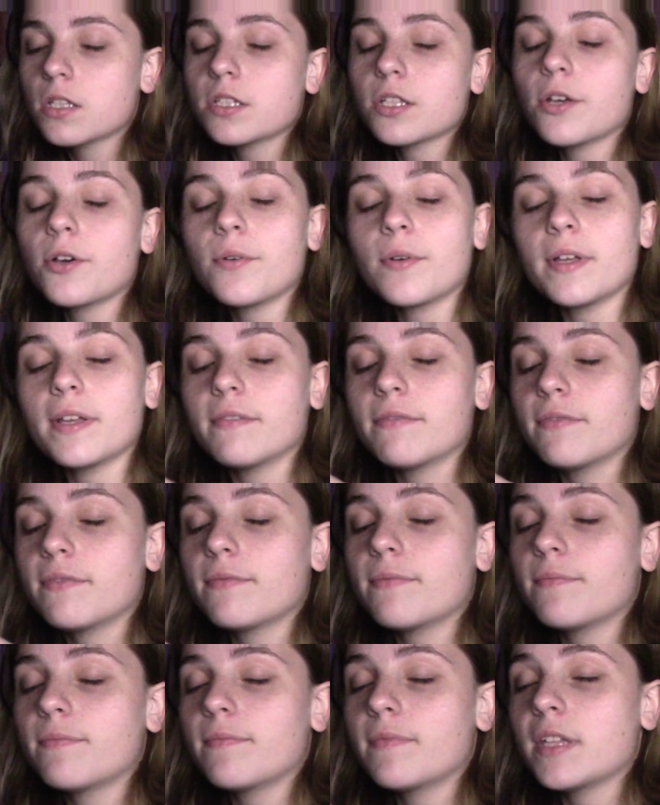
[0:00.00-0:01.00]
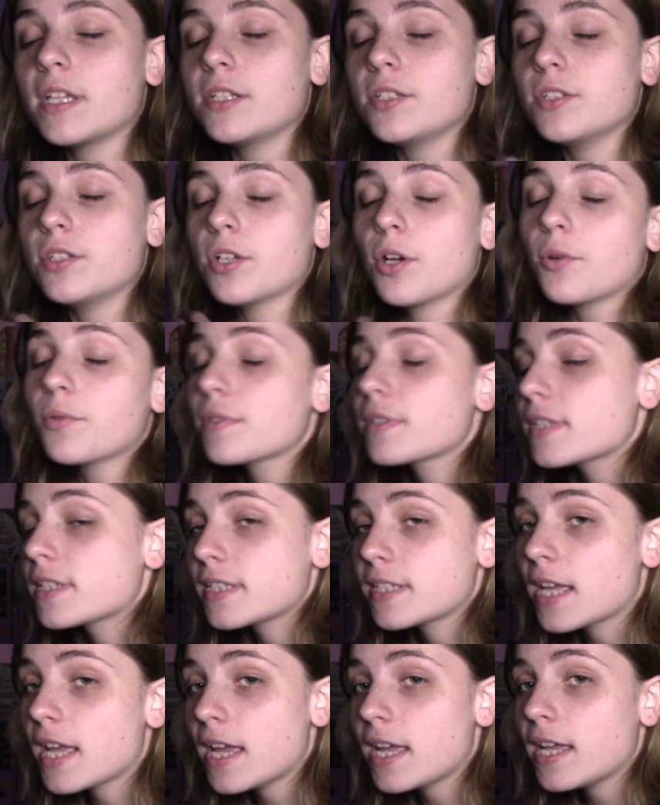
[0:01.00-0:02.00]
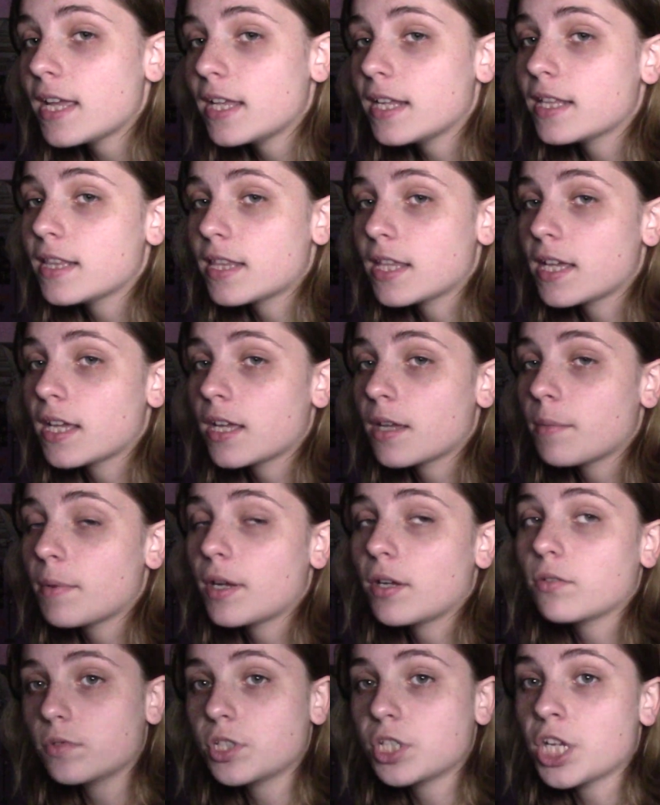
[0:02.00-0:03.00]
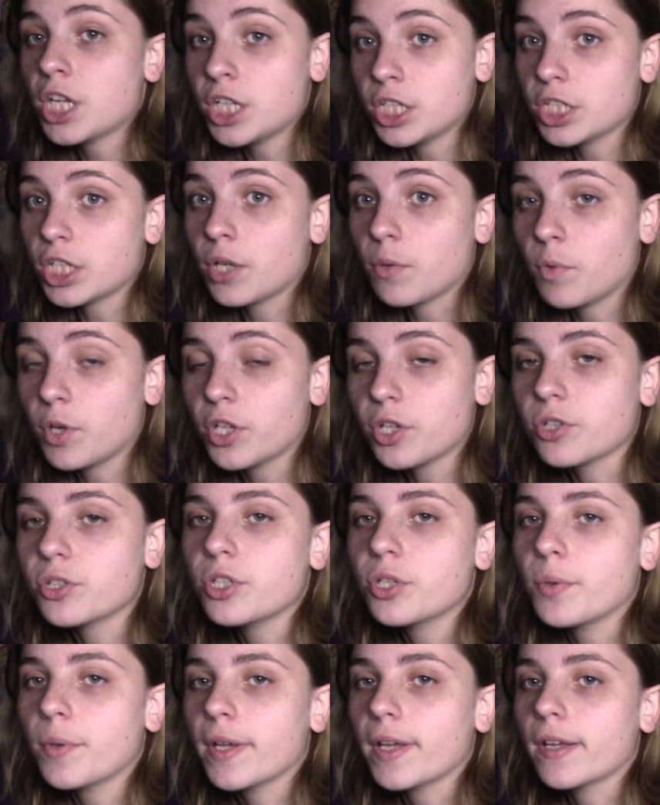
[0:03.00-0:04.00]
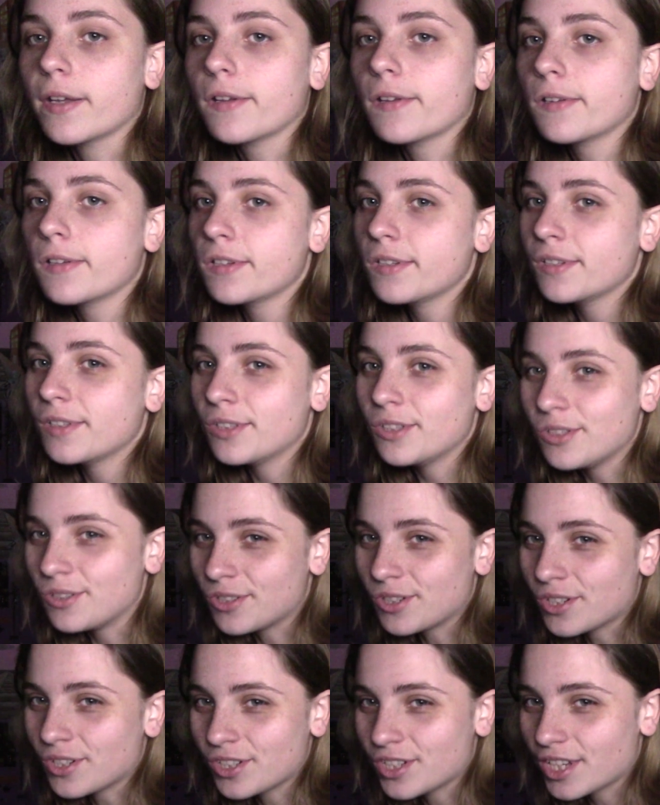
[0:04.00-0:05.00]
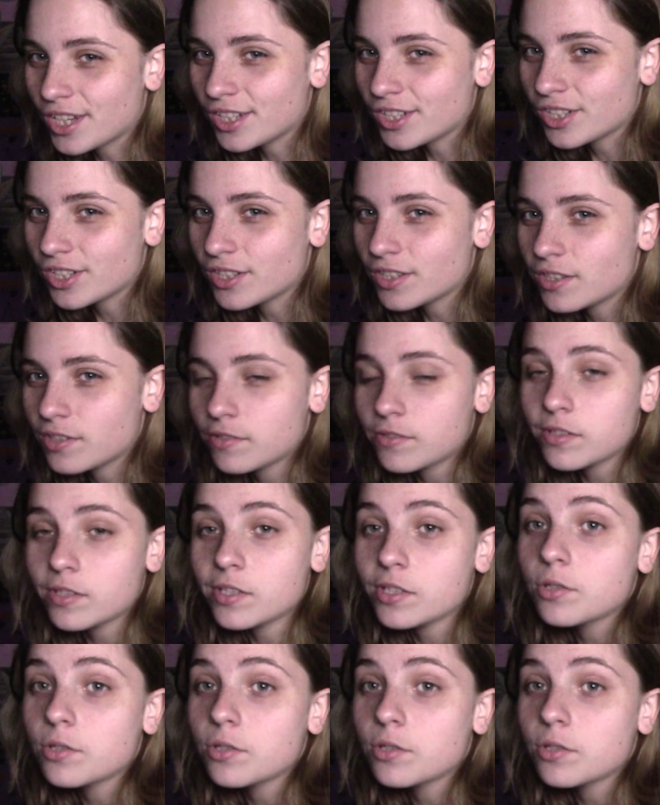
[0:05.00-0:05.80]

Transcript: So if they don't say anything about changing what you're doing, you shouldn't change it.